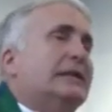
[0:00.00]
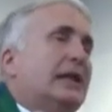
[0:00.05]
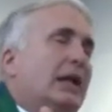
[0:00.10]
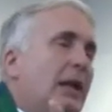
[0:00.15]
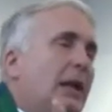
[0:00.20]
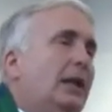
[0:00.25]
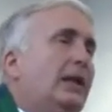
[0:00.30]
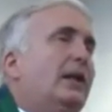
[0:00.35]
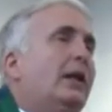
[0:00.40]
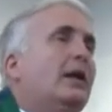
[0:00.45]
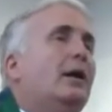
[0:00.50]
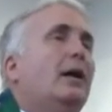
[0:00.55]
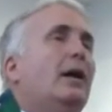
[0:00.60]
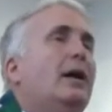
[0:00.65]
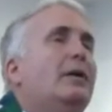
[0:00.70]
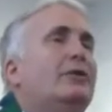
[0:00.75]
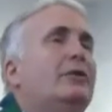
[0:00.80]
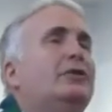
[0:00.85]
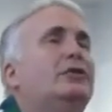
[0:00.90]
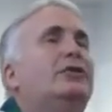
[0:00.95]
clear
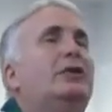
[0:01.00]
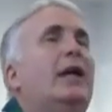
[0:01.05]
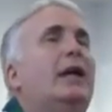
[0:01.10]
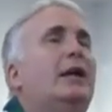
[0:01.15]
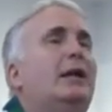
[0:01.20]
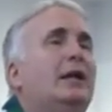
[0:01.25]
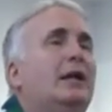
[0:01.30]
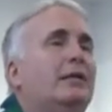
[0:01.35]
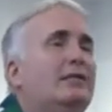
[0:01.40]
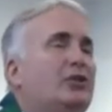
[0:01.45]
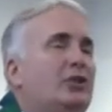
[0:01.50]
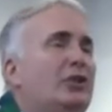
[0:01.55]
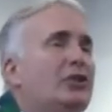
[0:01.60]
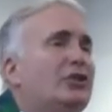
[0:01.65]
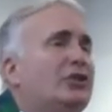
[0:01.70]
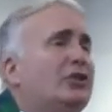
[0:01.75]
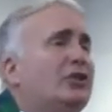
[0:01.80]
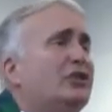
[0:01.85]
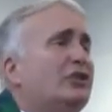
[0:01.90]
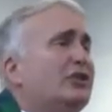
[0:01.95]
understanding of
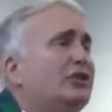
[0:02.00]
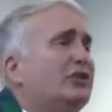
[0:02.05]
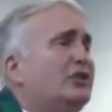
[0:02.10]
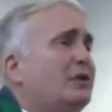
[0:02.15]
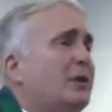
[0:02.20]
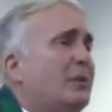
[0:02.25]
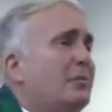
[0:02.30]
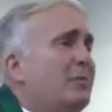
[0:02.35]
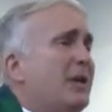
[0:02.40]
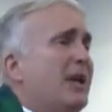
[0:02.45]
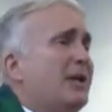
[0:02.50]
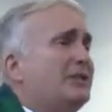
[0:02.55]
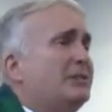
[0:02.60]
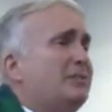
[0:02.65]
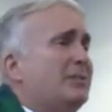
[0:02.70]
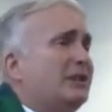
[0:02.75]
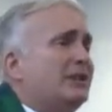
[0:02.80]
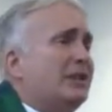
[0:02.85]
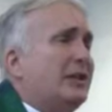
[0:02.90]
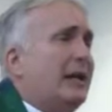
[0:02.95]
Jesus' as
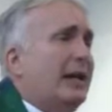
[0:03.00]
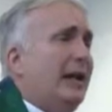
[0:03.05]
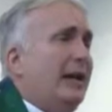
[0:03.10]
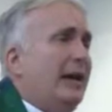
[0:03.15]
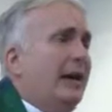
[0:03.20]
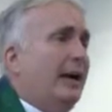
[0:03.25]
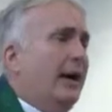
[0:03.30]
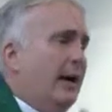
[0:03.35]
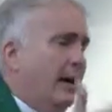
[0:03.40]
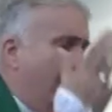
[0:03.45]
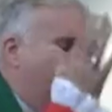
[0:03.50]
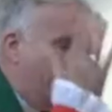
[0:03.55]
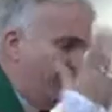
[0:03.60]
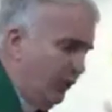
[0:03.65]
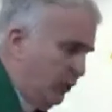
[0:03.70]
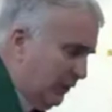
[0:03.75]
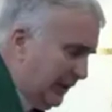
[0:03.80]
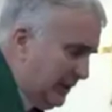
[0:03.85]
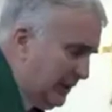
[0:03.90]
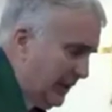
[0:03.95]
Messiah,
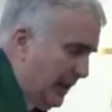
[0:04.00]
fully